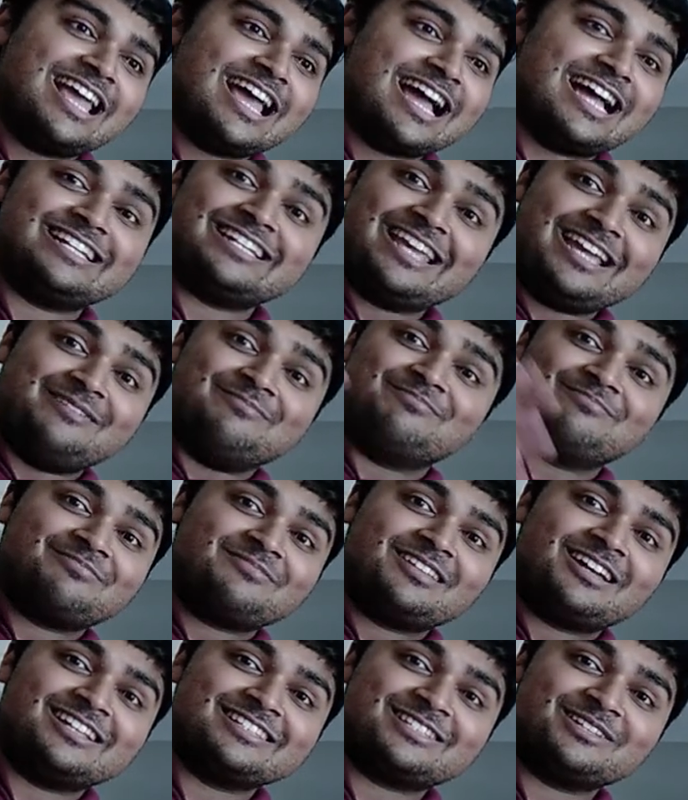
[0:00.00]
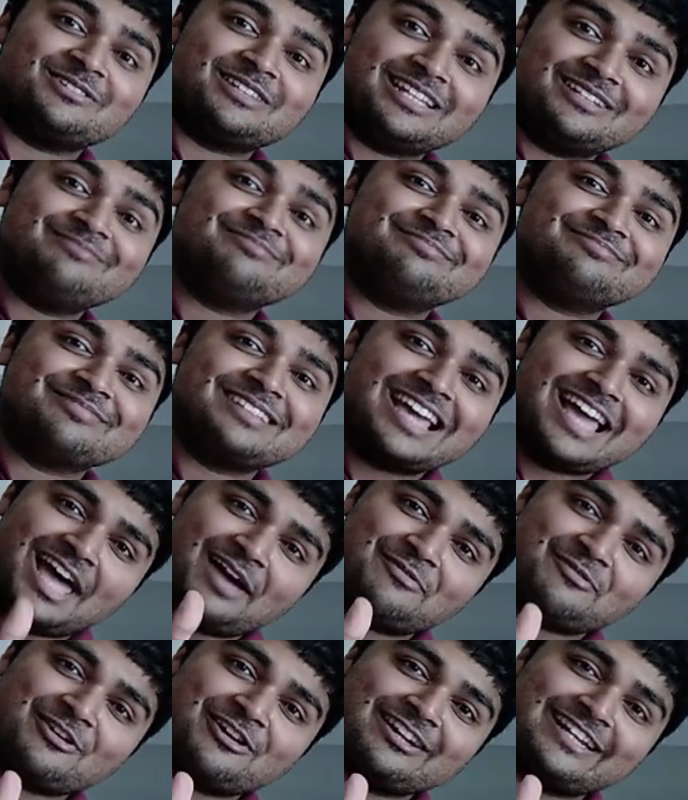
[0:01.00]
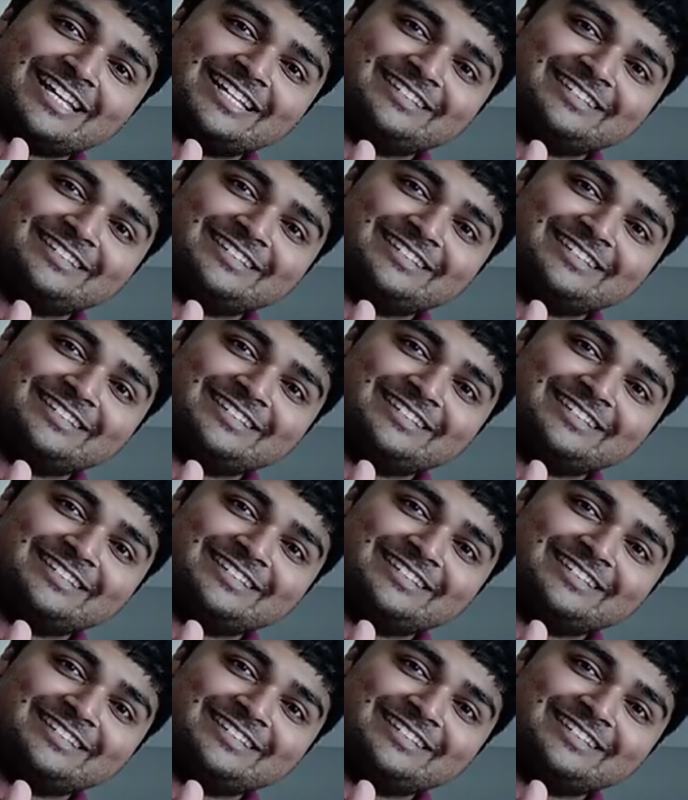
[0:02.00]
And yeah, until then, have a great